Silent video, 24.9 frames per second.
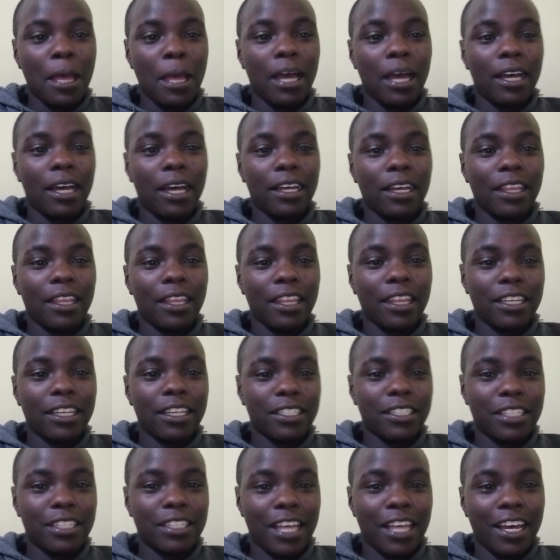uh,
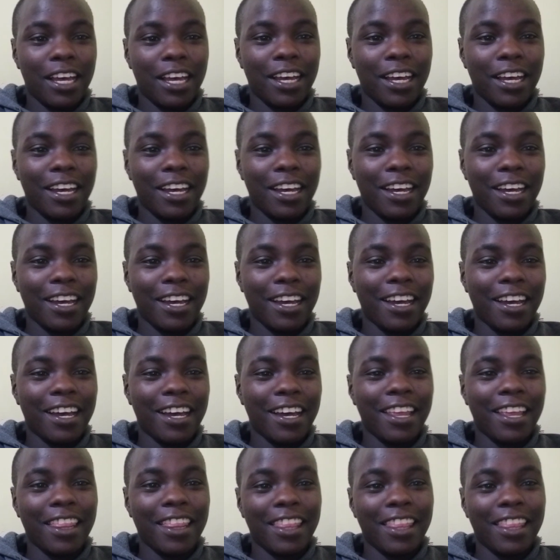that's, uh,